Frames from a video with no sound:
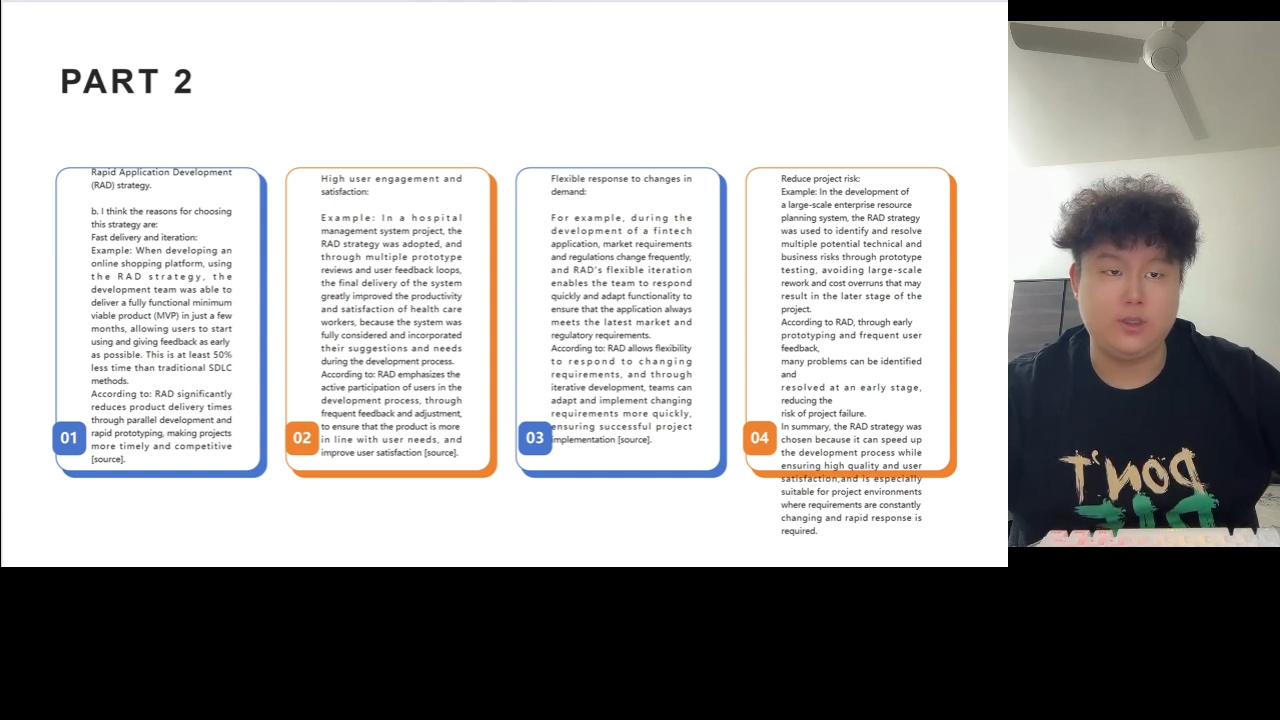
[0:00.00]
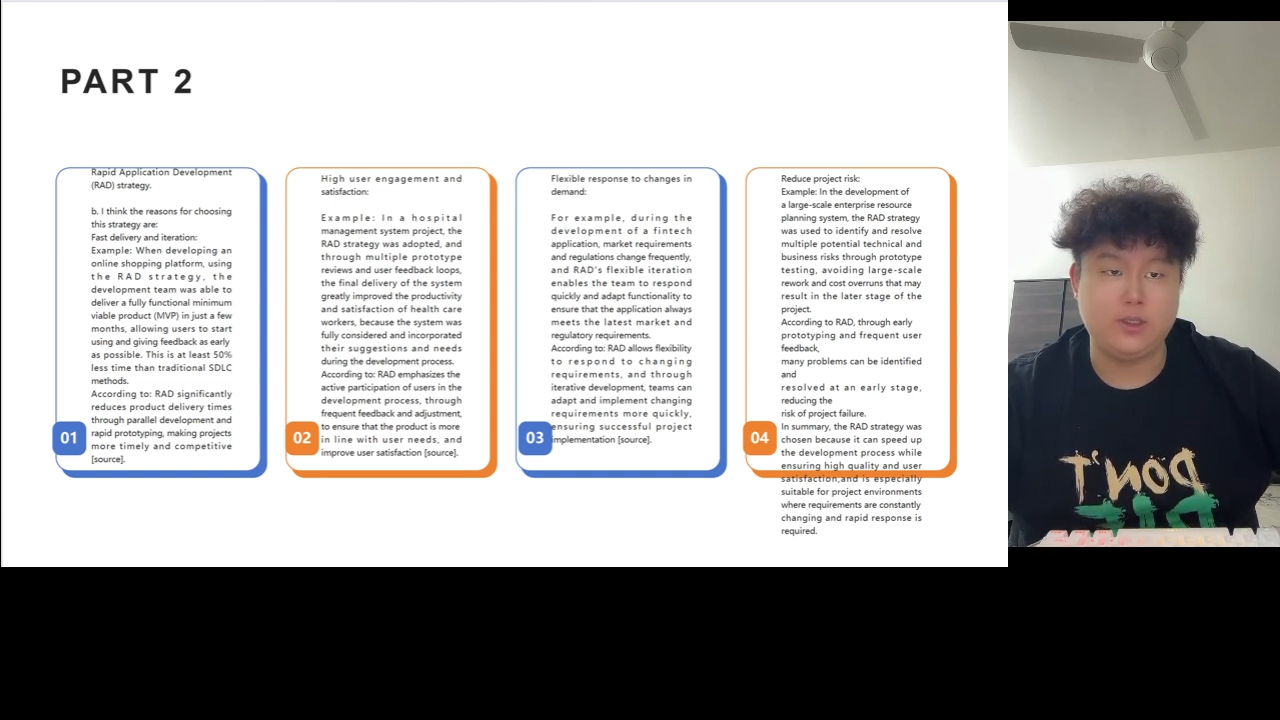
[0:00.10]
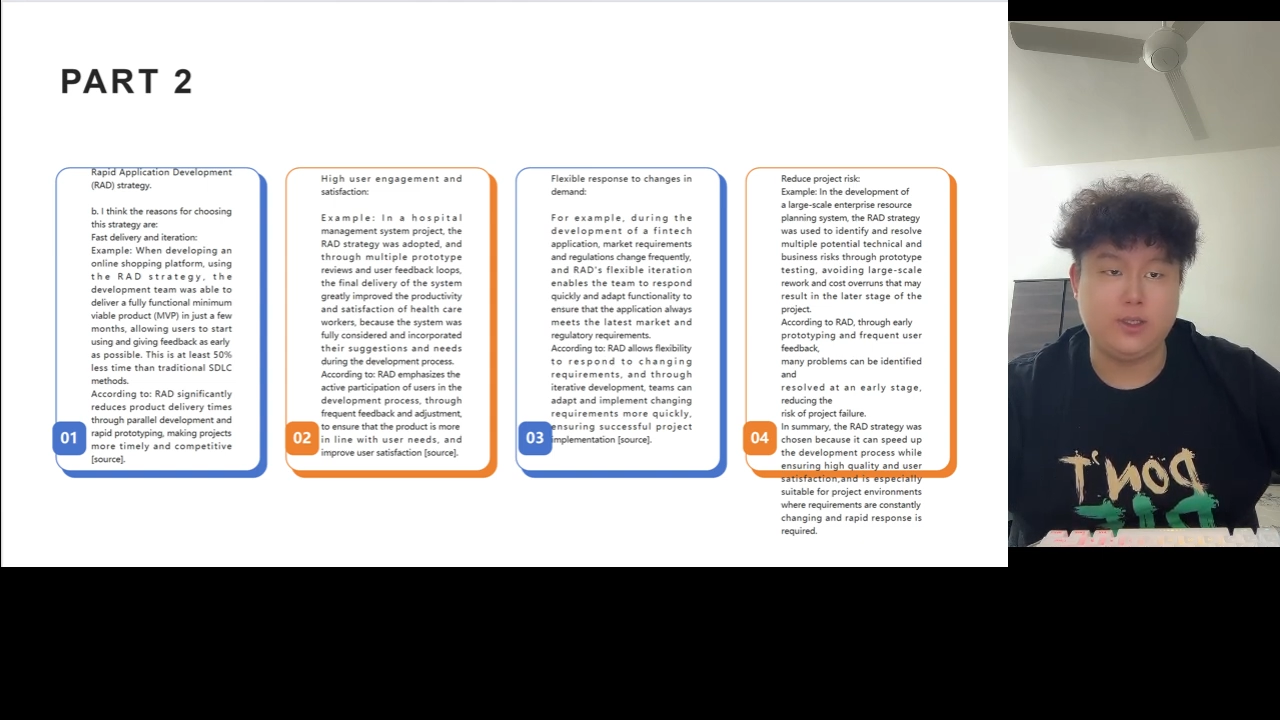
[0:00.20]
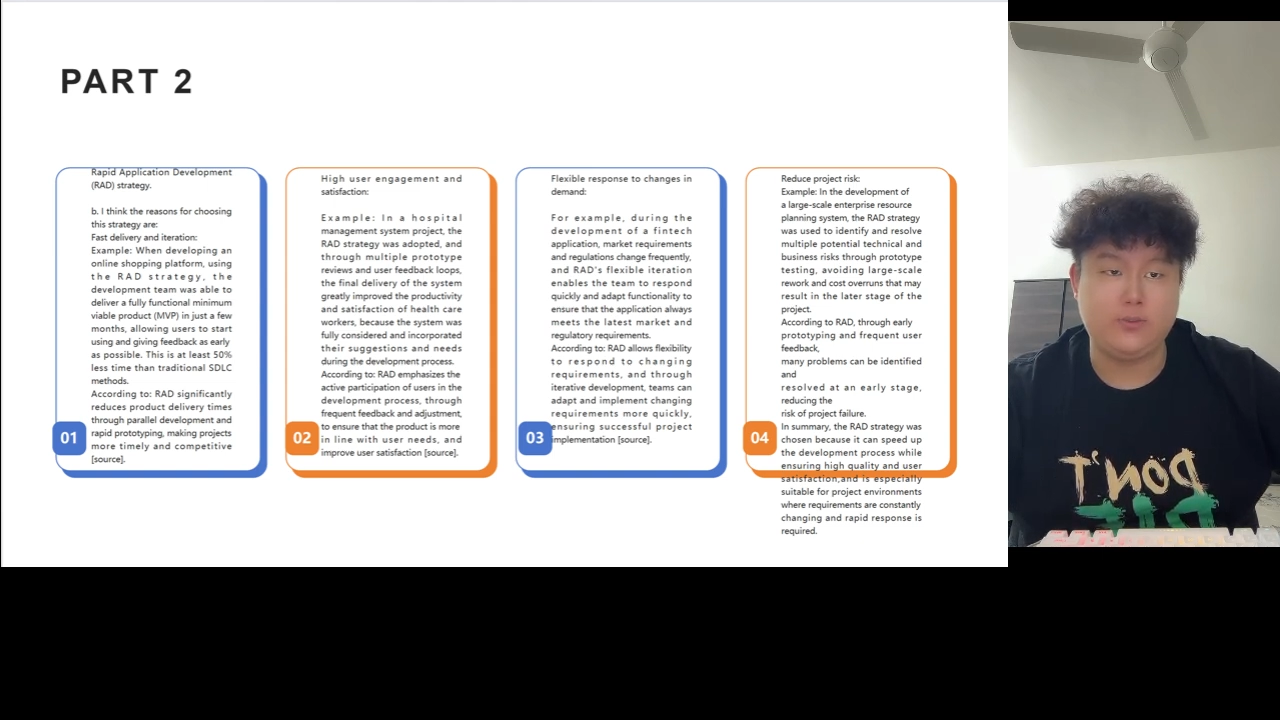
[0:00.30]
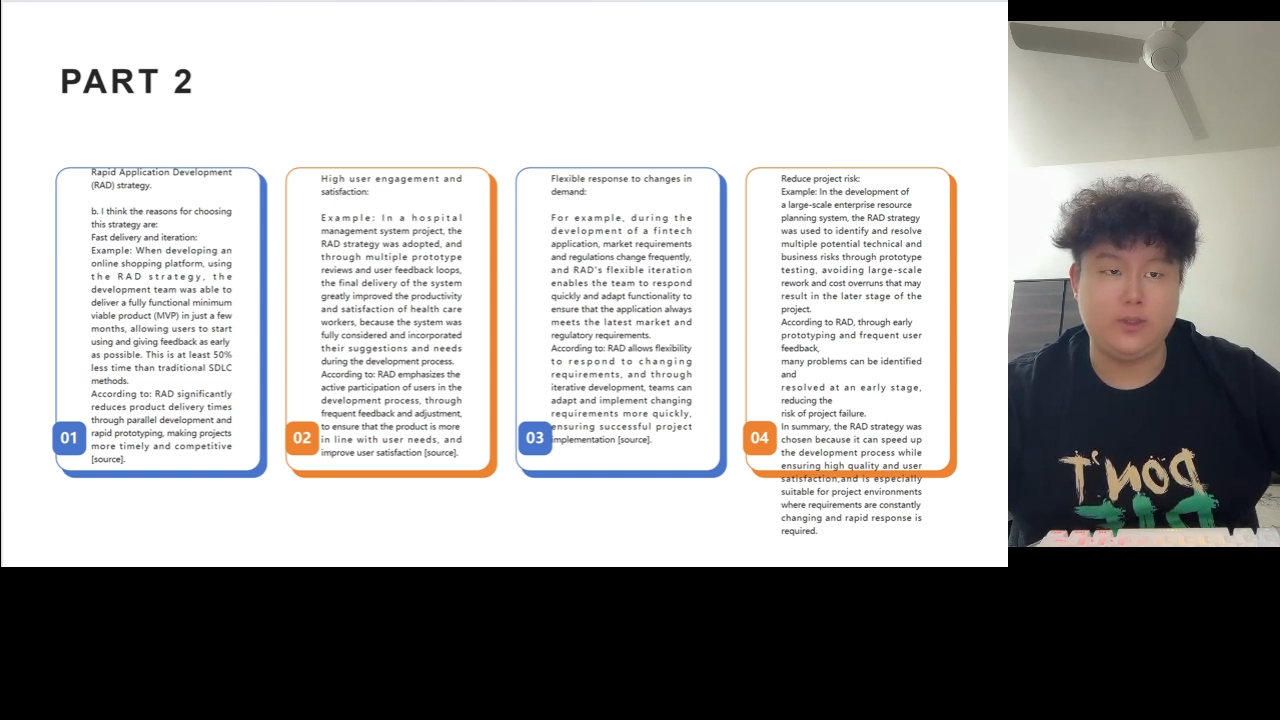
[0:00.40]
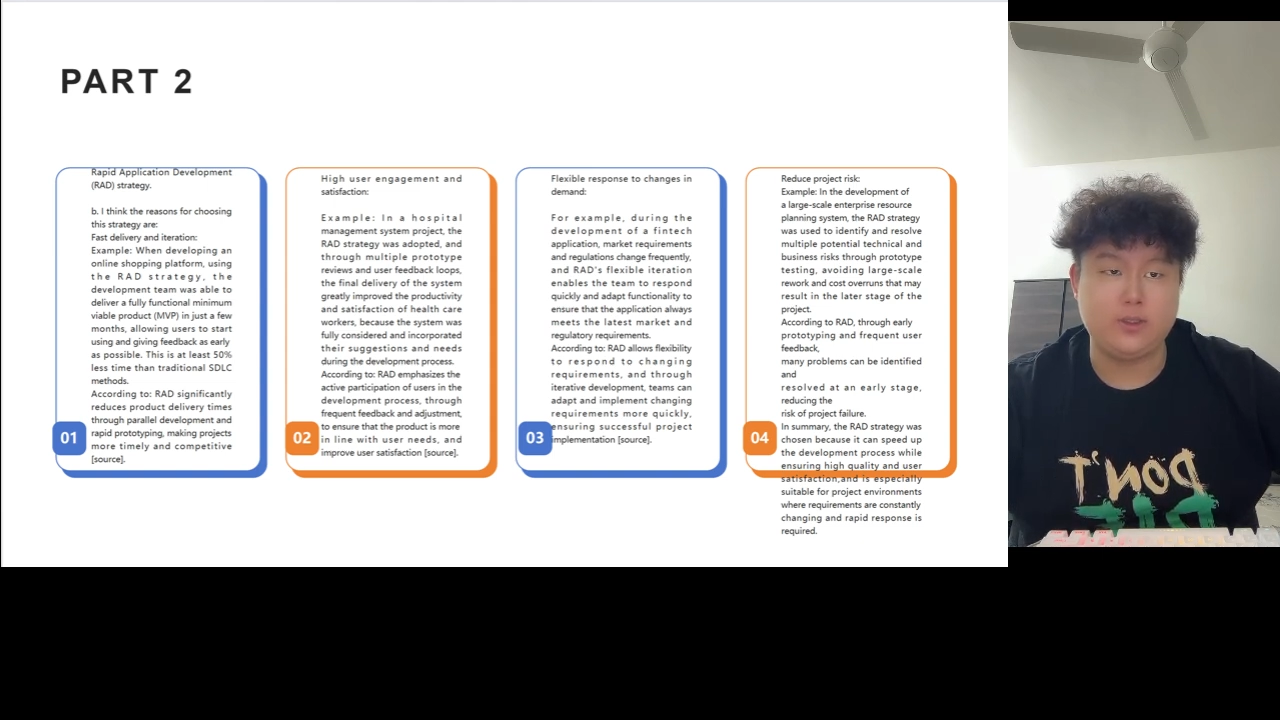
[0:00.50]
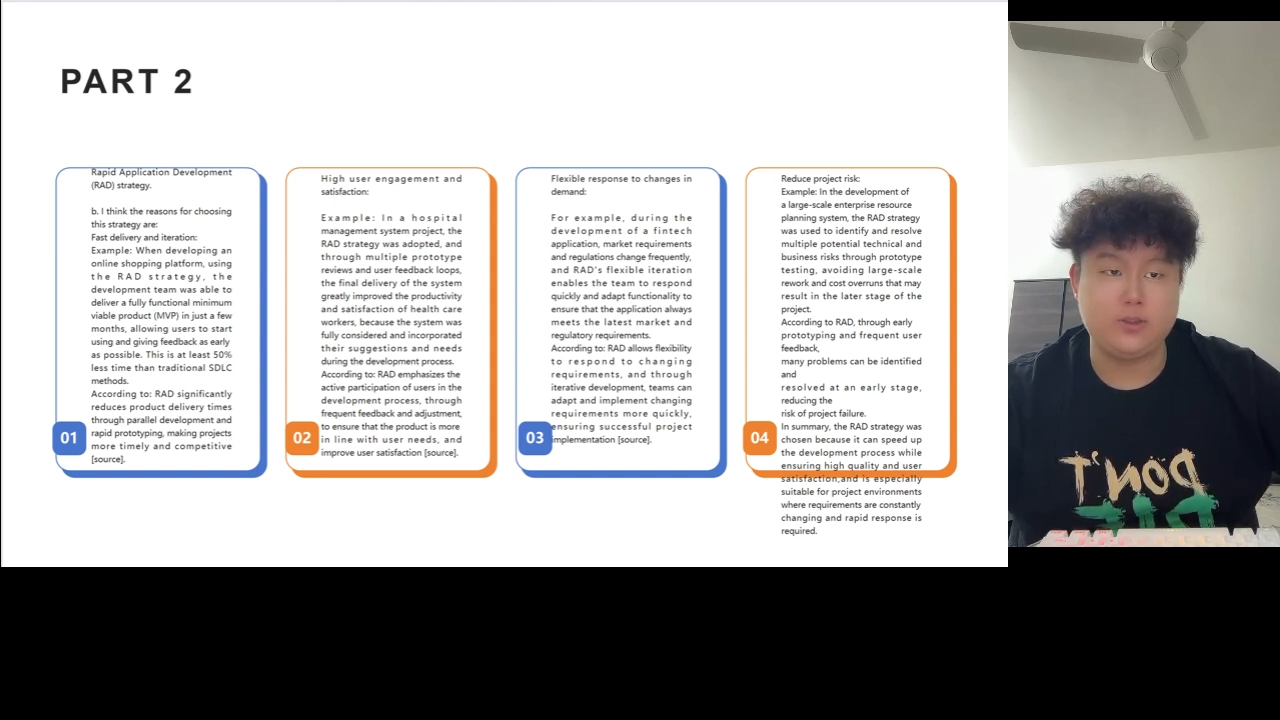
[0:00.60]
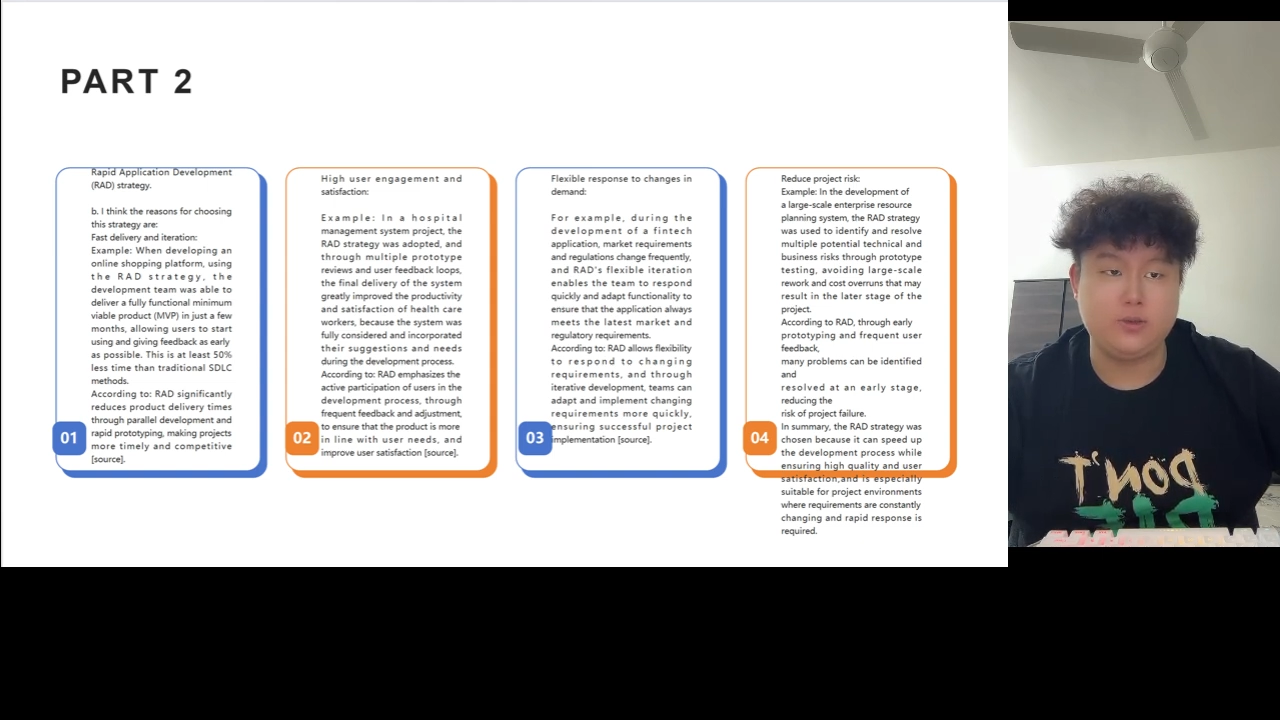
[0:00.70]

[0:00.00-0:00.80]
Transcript: line with